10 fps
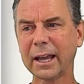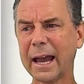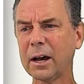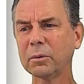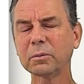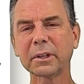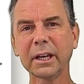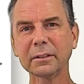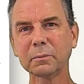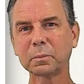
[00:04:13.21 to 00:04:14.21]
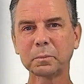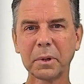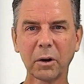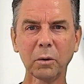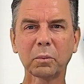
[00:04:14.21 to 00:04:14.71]
how can
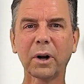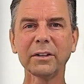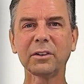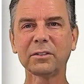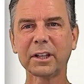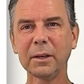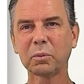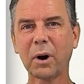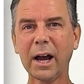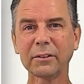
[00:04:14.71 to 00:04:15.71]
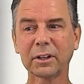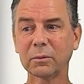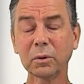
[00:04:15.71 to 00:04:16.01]
home prices keep rising?